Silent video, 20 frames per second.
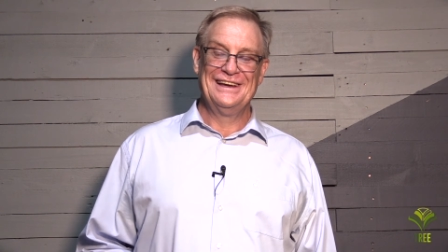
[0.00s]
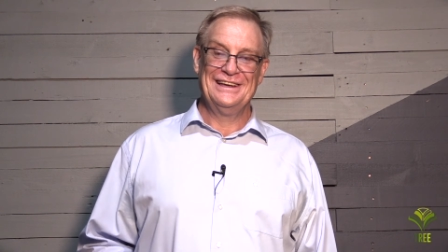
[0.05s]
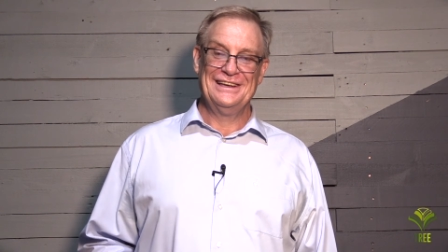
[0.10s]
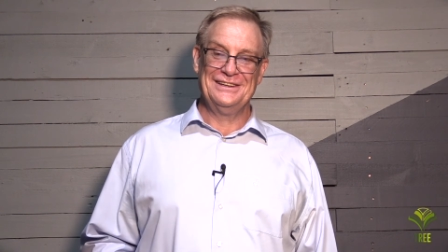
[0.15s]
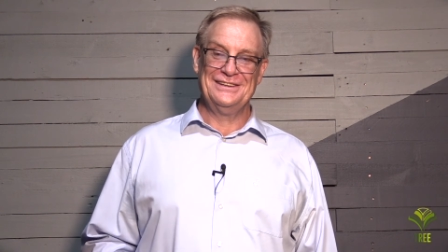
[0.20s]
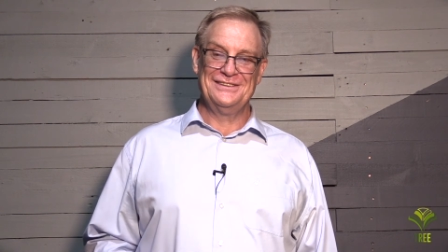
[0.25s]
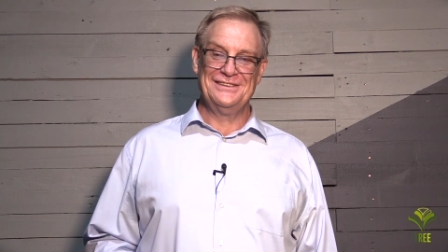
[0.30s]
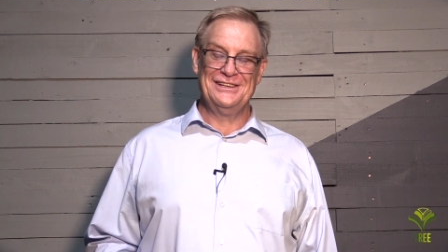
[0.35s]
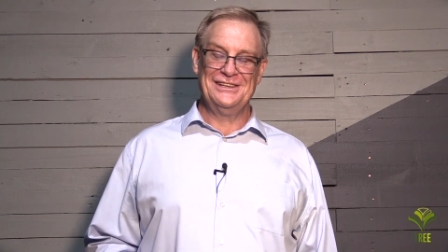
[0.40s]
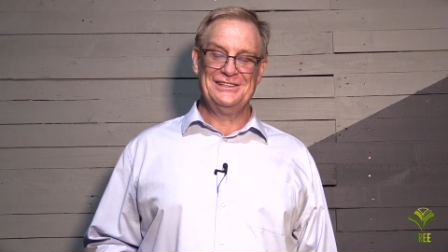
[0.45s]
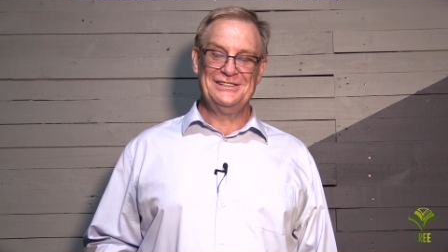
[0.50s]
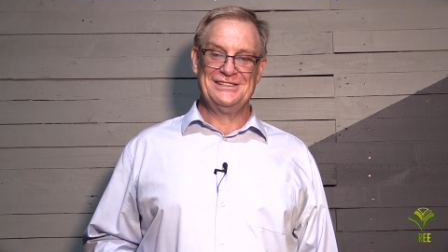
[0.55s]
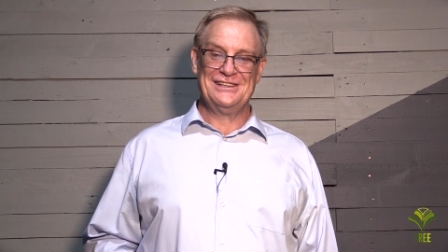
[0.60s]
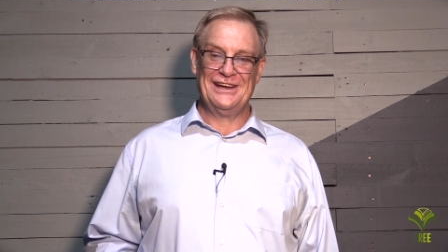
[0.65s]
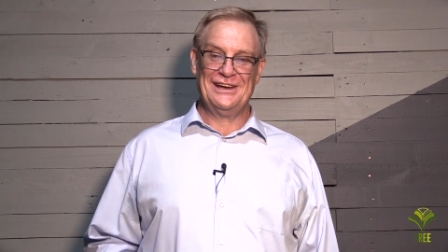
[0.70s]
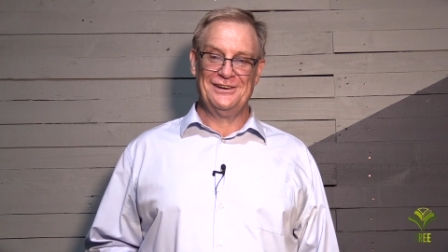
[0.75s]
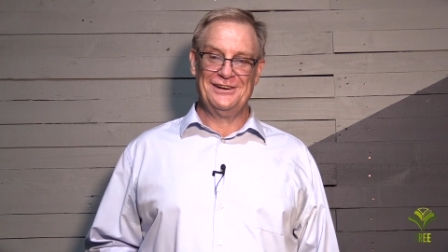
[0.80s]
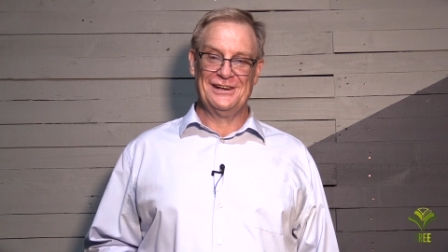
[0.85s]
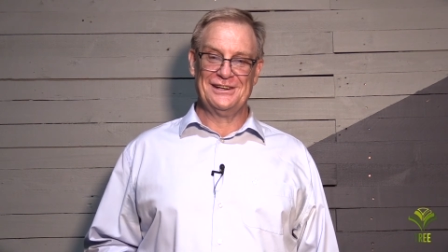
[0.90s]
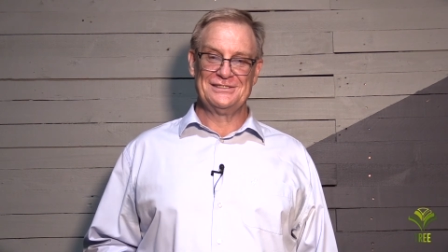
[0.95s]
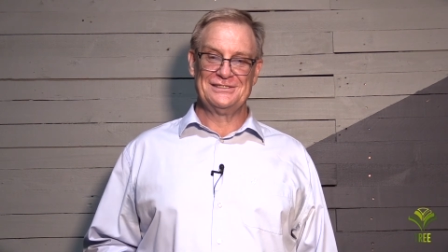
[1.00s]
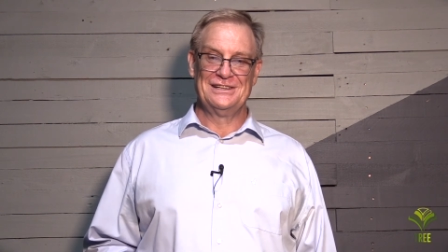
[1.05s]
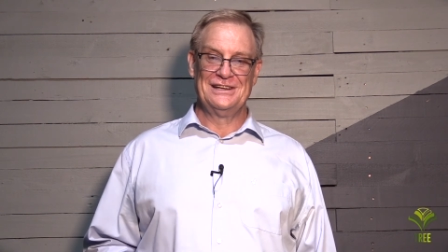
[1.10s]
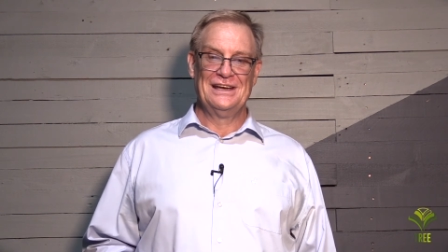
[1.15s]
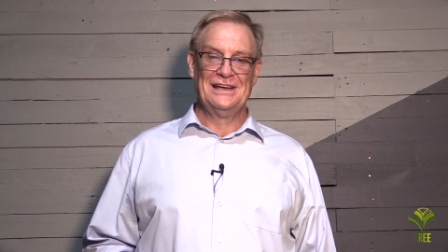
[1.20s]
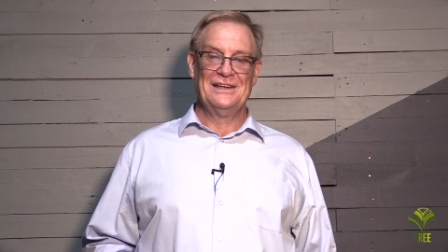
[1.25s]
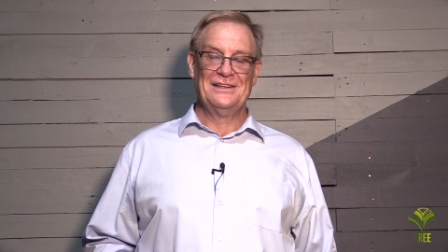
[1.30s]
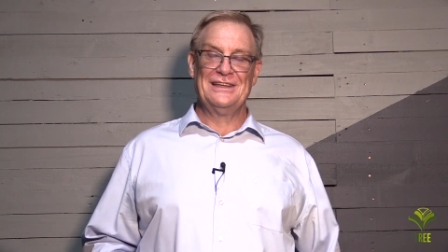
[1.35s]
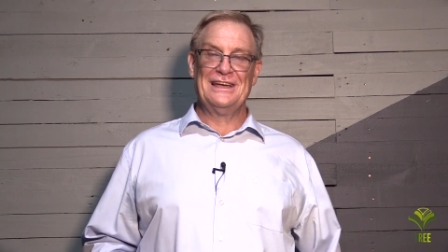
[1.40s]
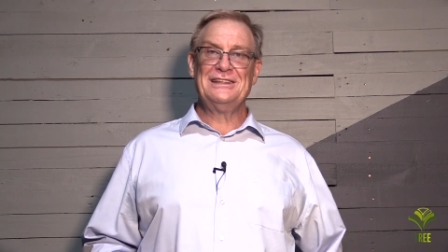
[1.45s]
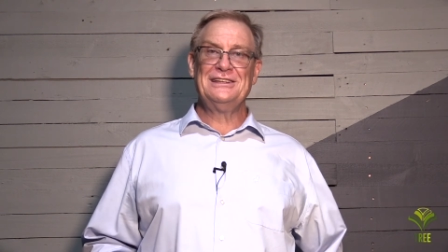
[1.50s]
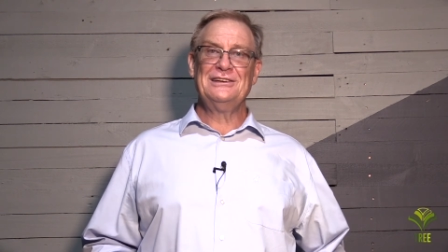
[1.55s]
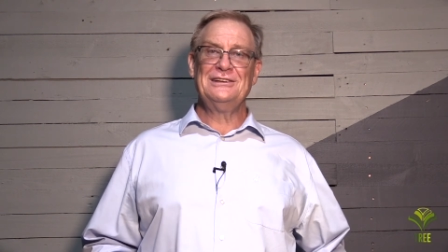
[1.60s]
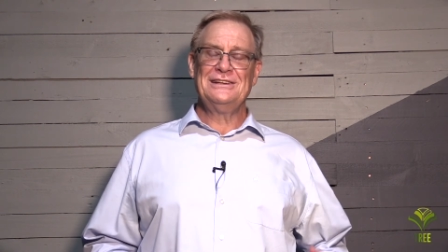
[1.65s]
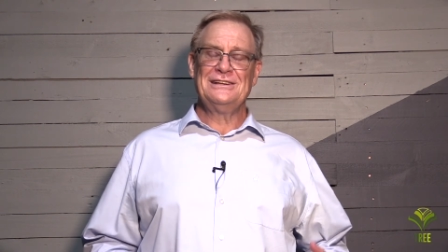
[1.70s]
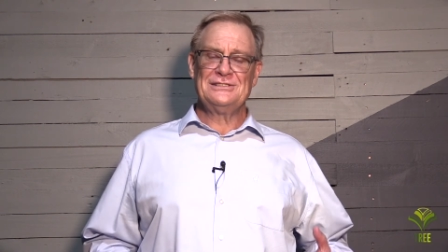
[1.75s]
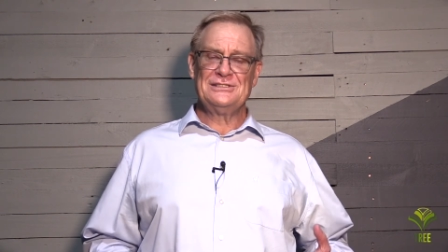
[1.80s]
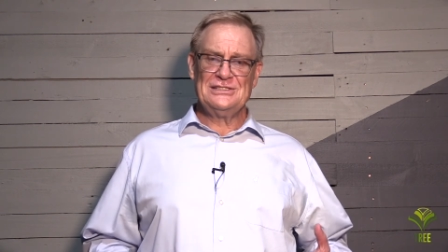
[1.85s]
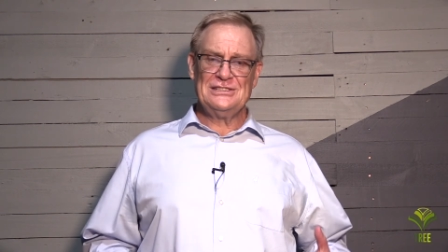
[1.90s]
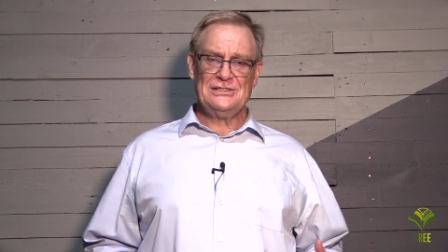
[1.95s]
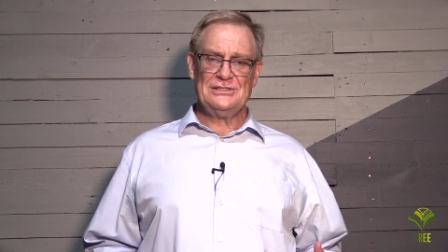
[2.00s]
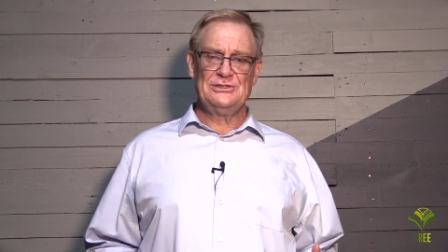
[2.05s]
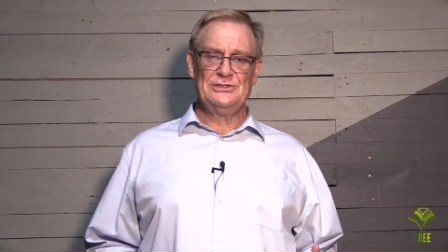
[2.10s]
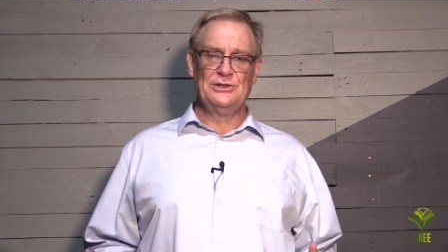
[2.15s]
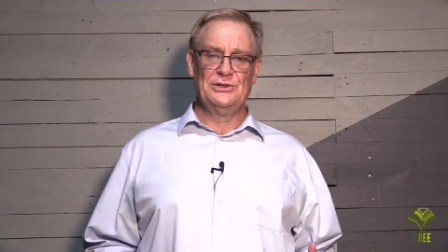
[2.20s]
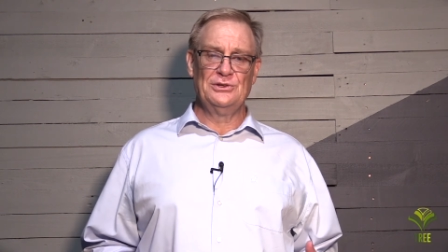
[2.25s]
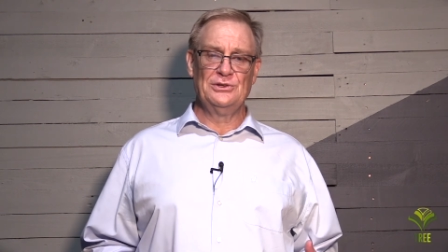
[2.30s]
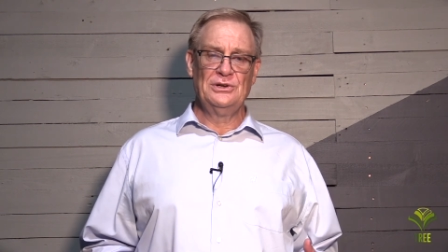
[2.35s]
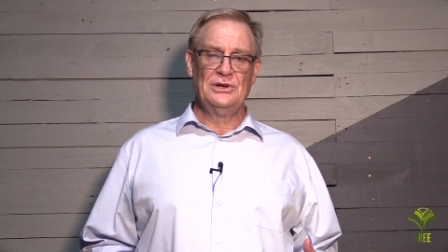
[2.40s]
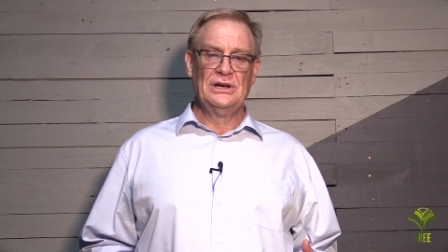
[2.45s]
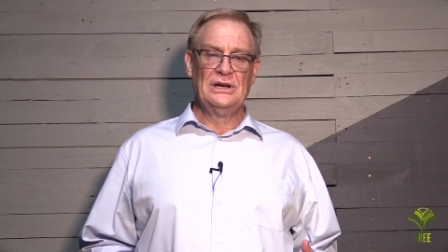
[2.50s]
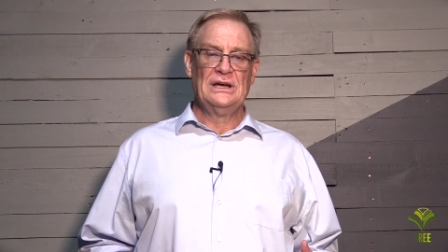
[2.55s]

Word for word: in these areas that can assist you